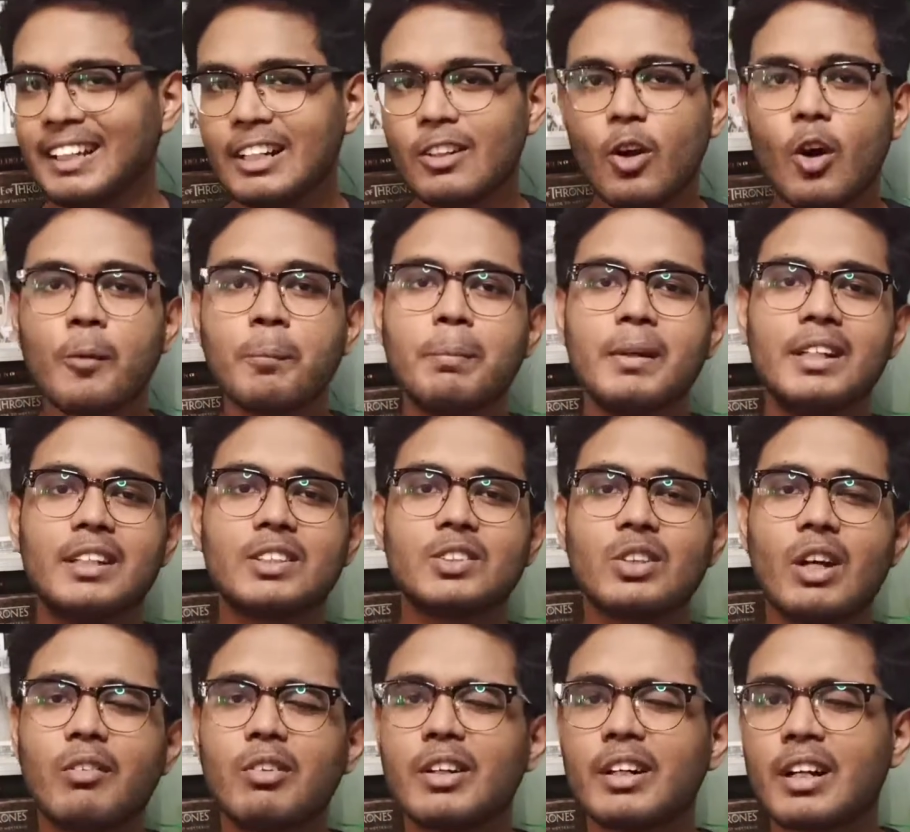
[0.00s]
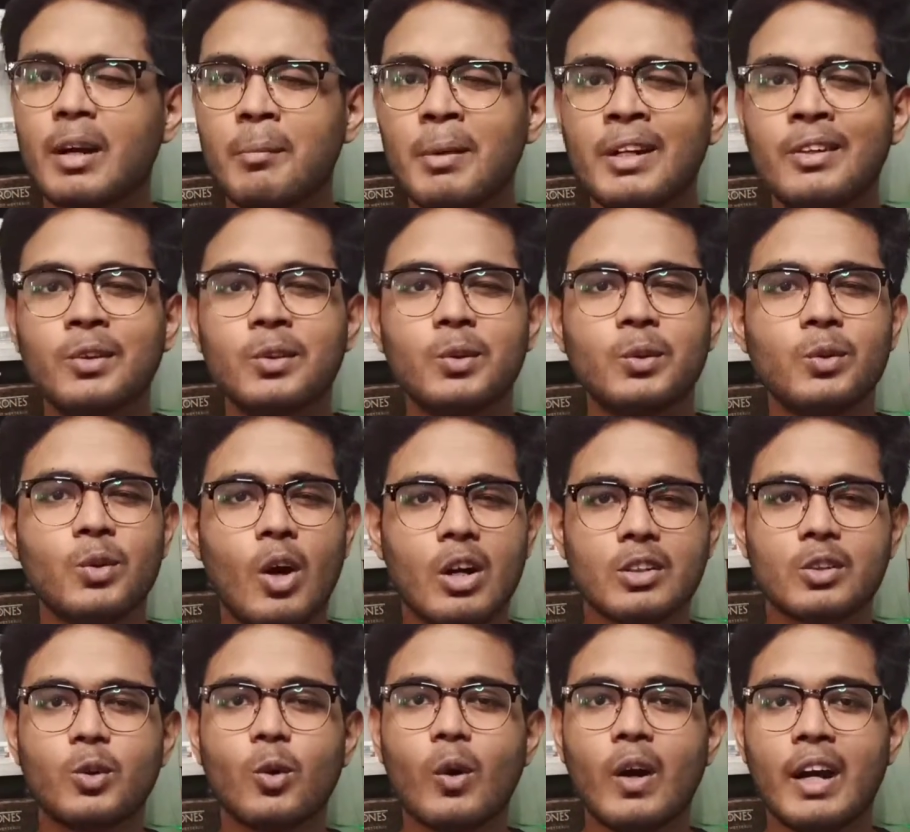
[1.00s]
long period. So I would recommend you to
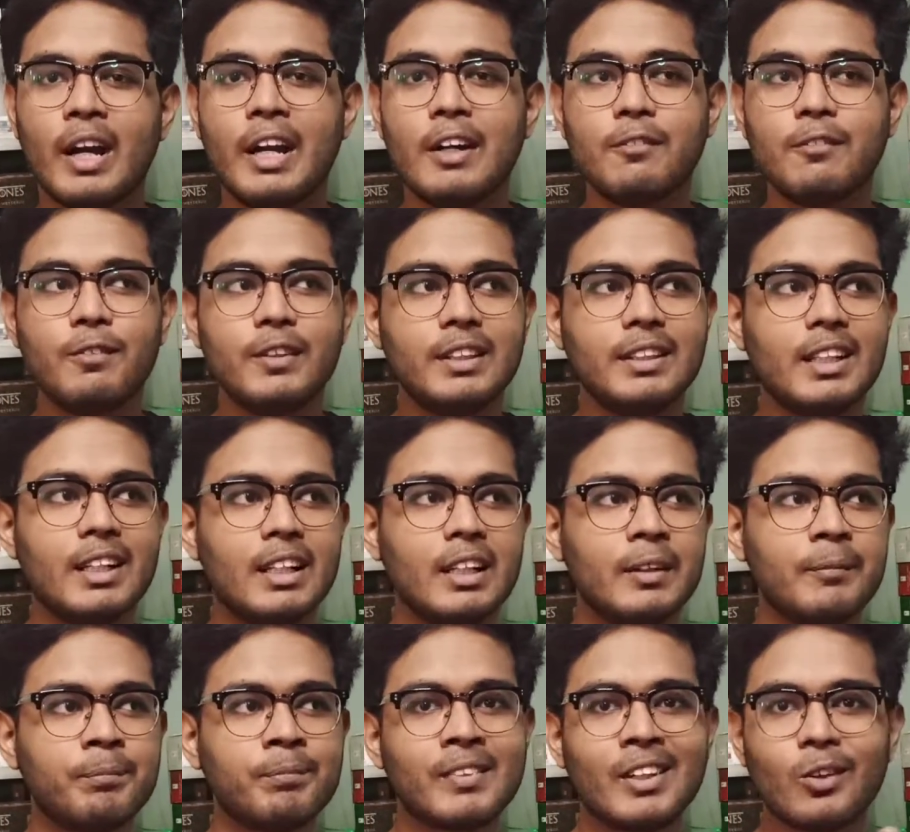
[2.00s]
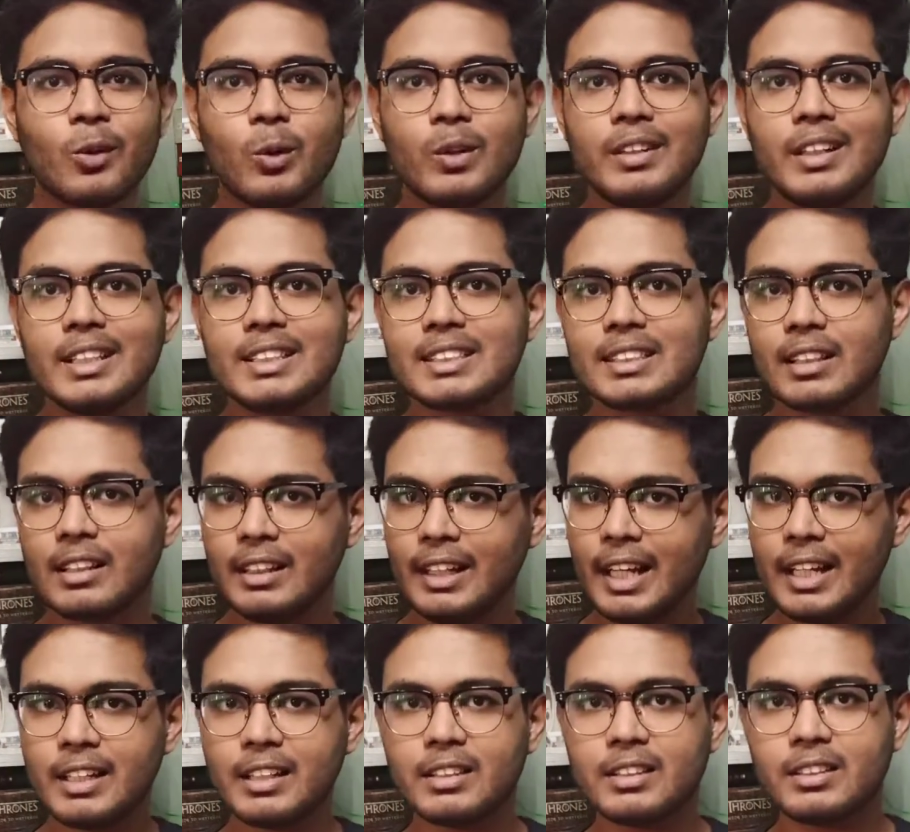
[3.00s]
not go ahead with the Goodreads
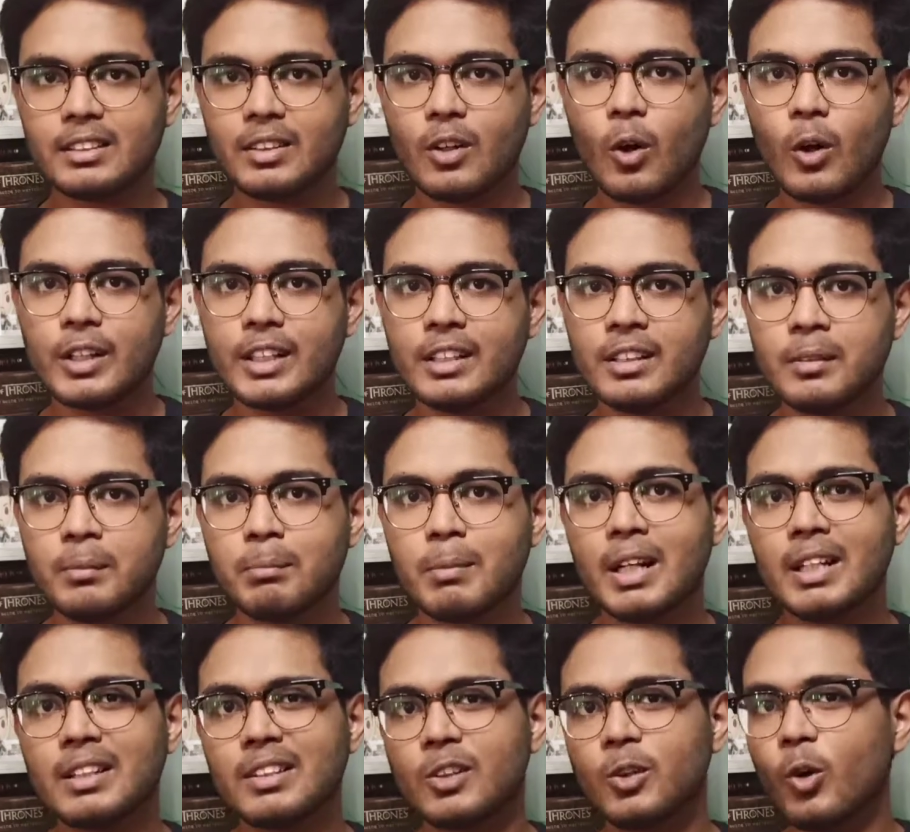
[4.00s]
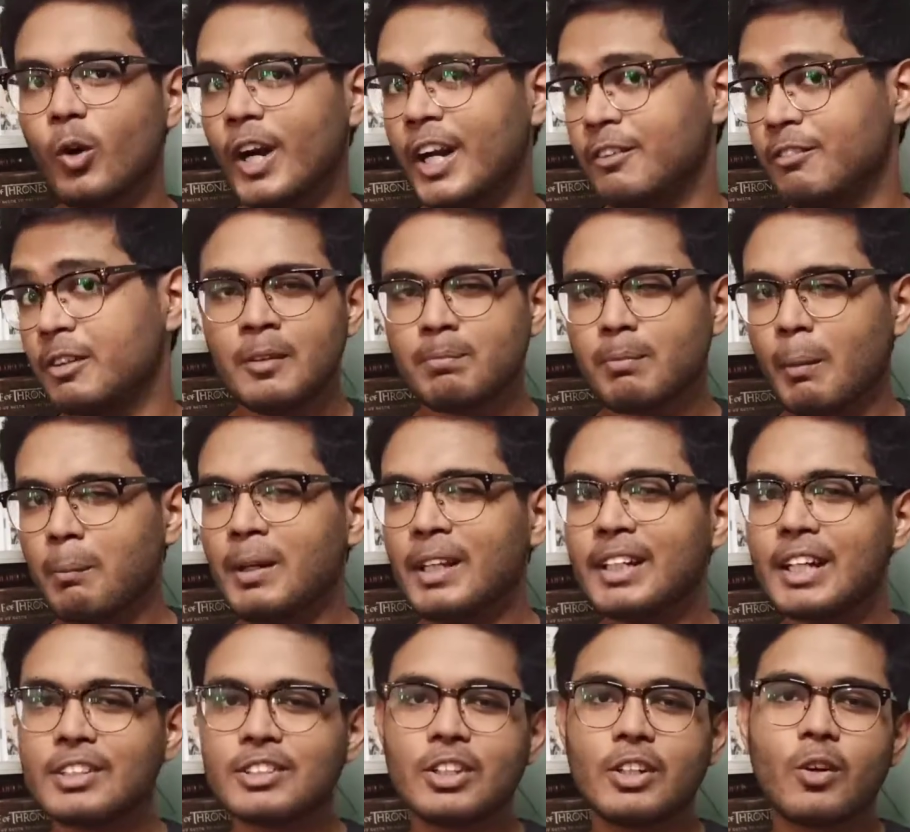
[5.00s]
order, but go ahead with
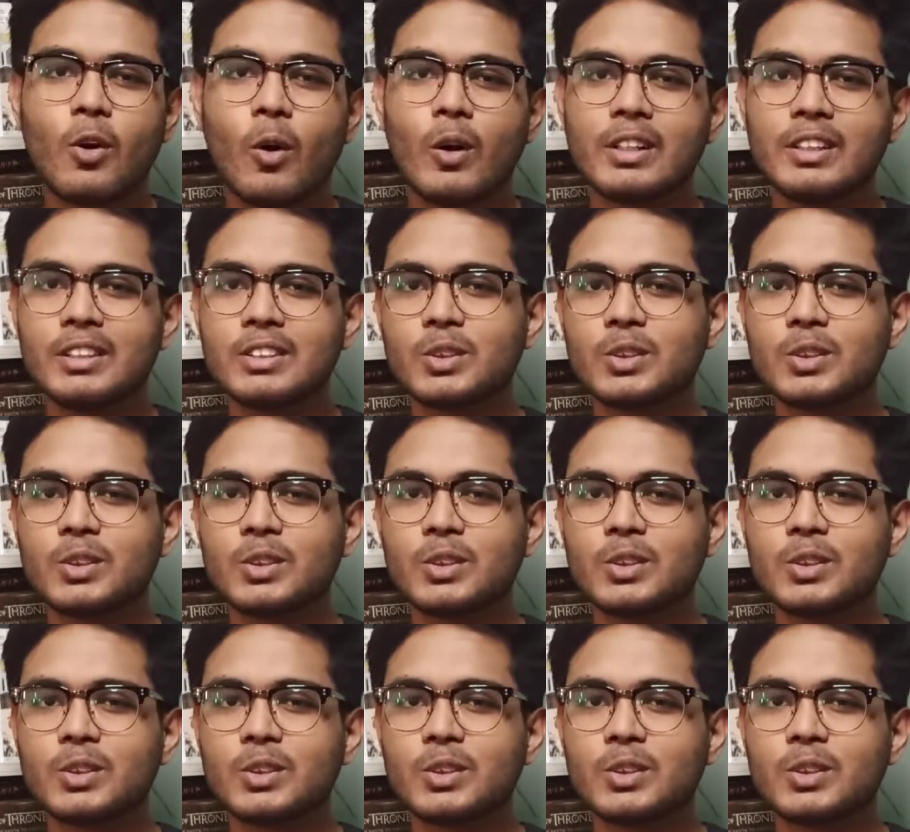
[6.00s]
publication order.